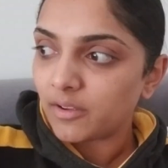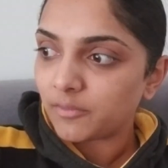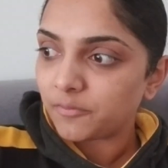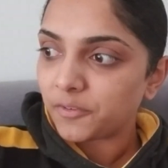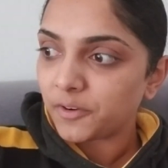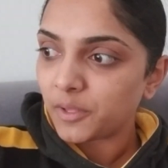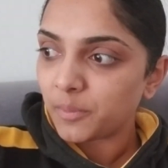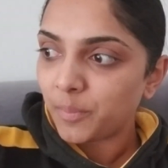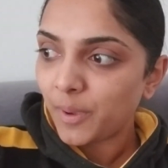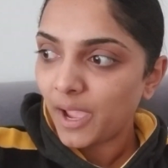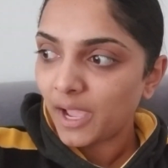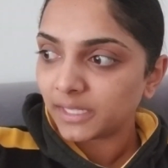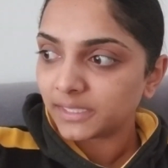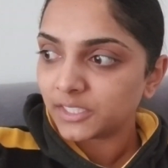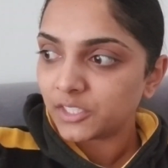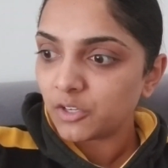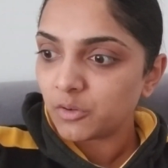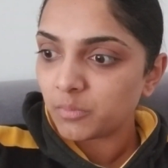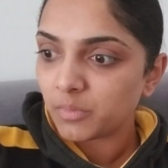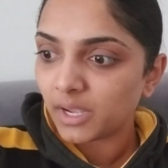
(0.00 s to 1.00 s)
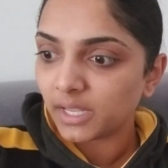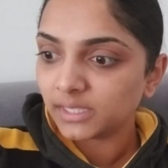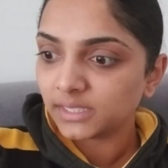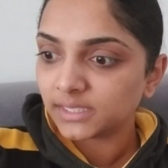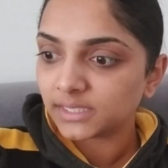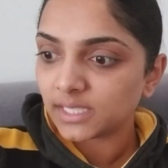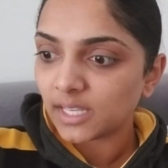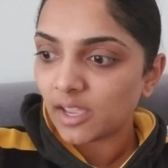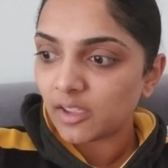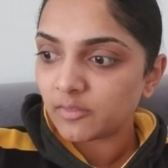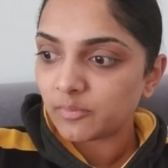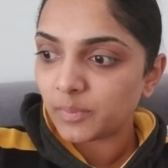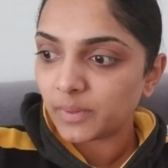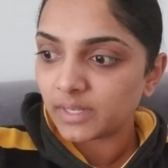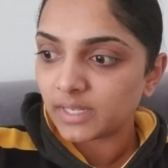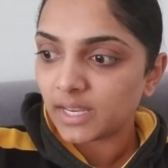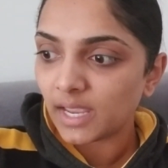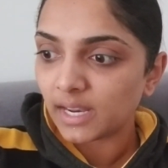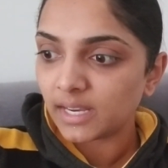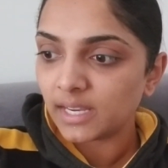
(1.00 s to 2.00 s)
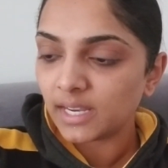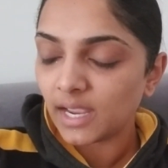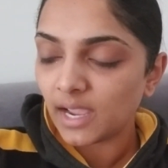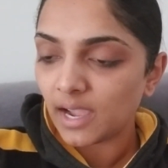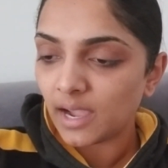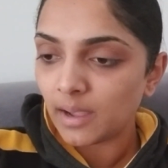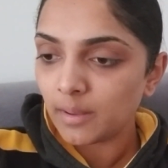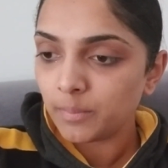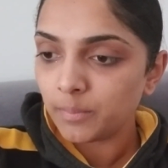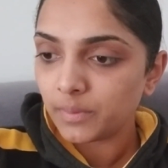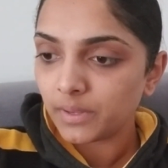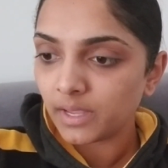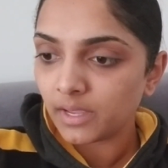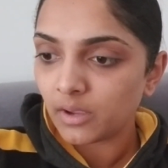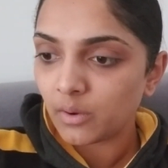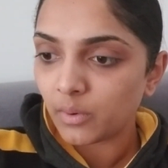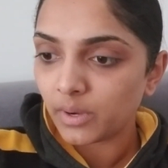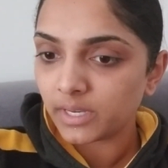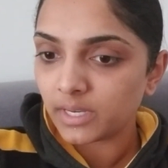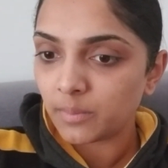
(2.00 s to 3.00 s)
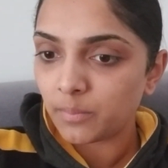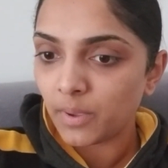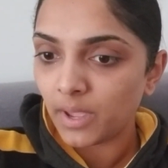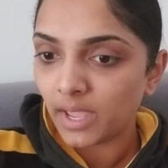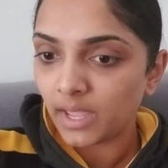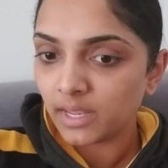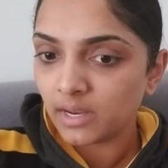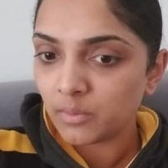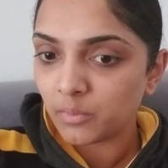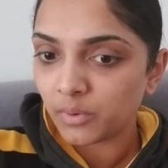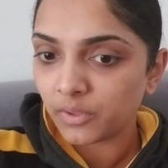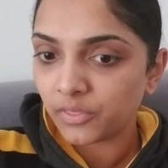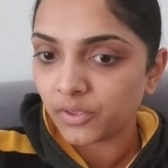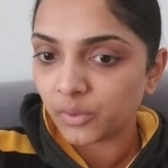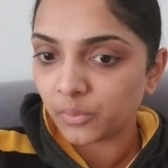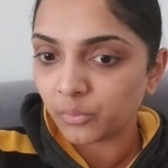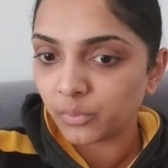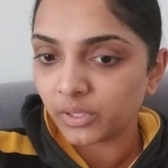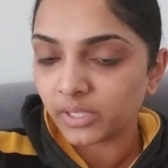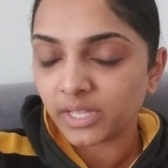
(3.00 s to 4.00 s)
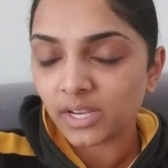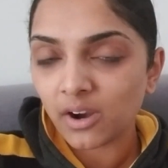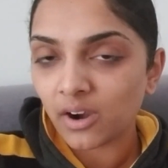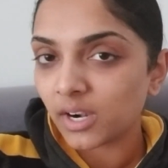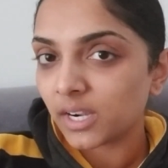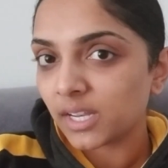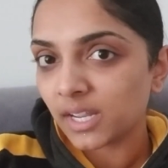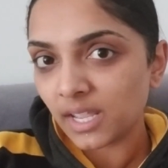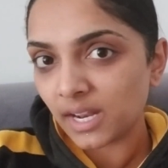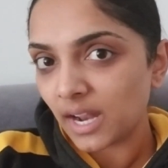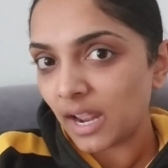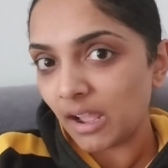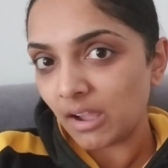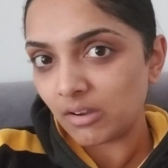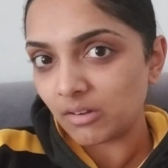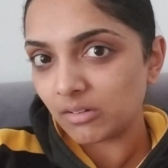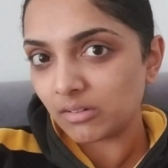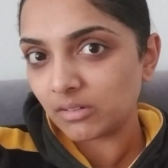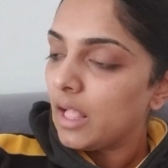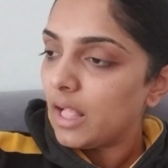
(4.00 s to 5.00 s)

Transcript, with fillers: For the past two months, I've been getting up and going to bed with it really hard to get out.